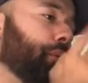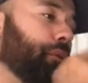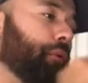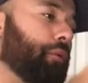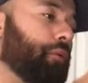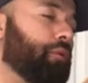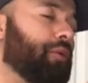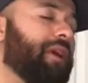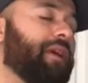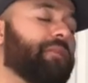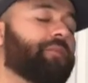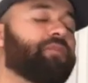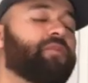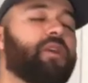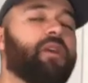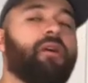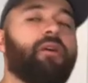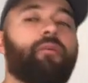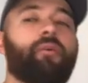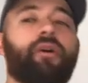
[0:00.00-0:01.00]
Great.
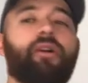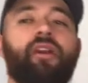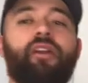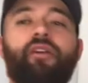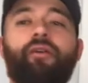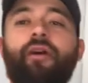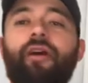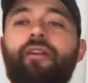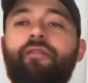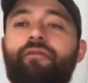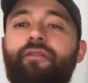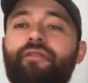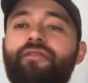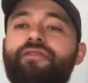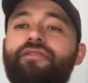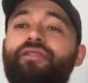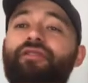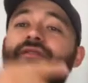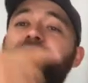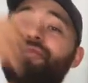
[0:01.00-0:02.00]
We're going to do in for
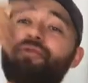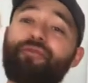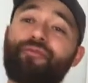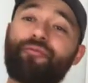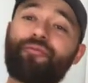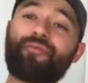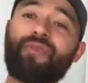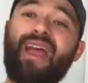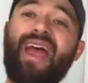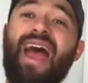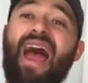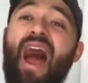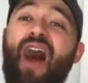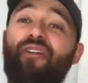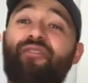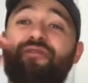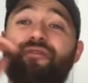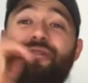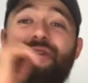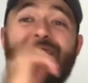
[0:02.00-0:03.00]
2,
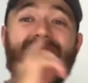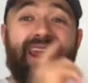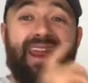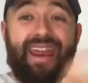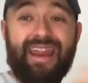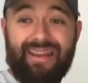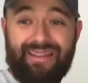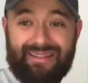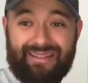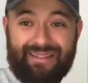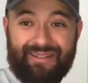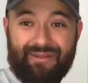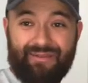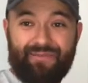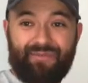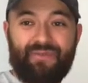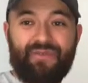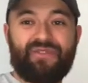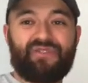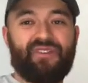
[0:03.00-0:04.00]
out for 8.
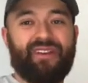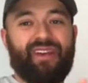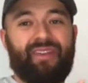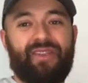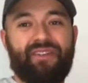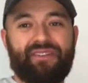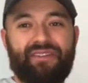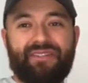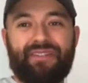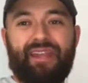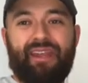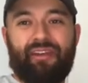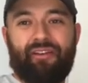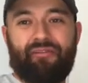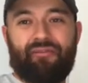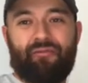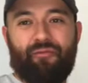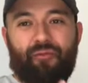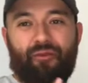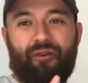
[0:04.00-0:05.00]
So again, this is kind
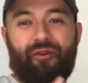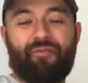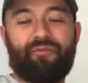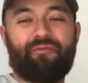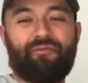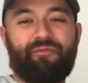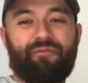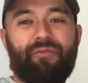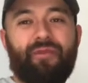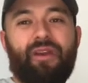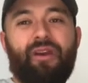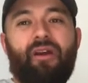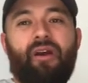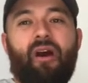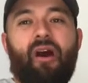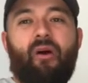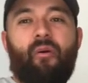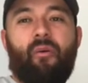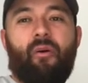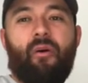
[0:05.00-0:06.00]
of more,
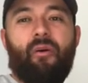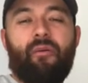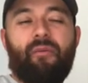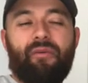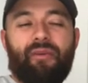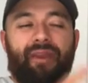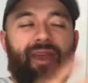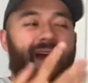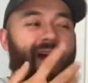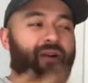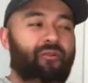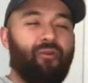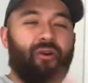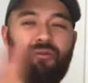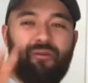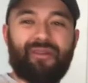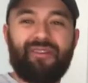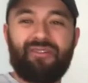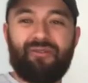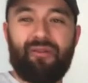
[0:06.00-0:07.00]
what
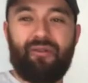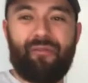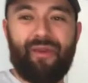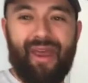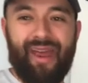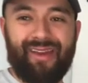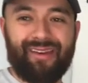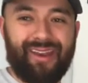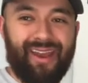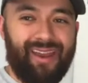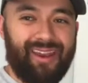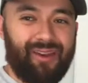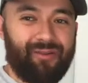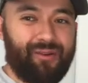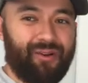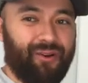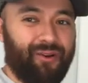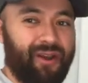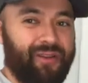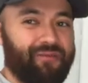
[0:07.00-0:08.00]
we do in band. Yeah, here we
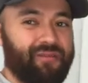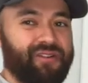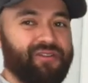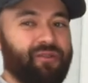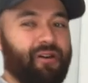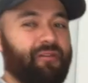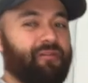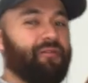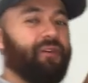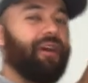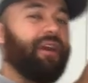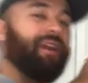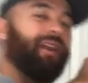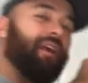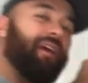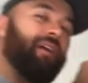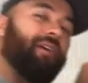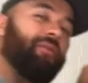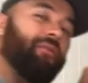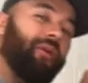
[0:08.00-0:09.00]
go. In for 2, out for 8.
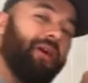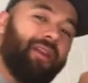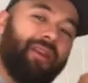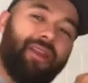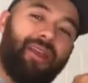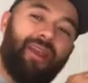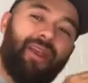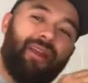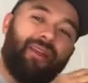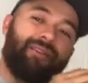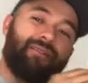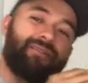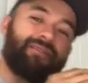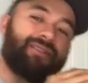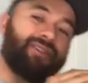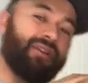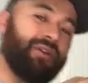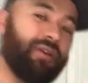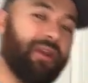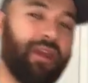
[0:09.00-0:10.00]
And 1, and
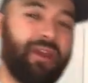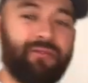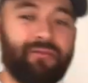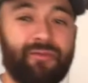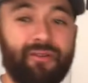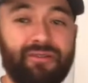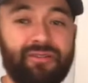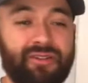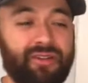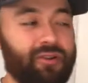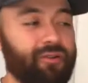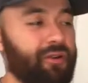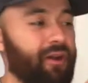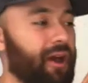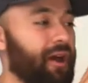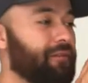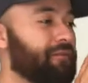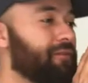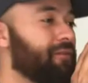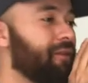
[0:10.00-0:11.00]
2, in for 2,
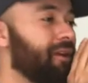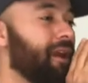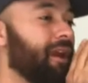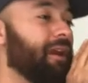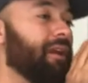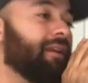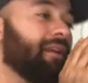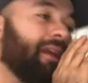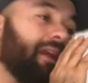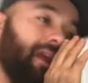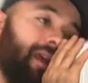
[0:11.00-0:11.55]
out for 8.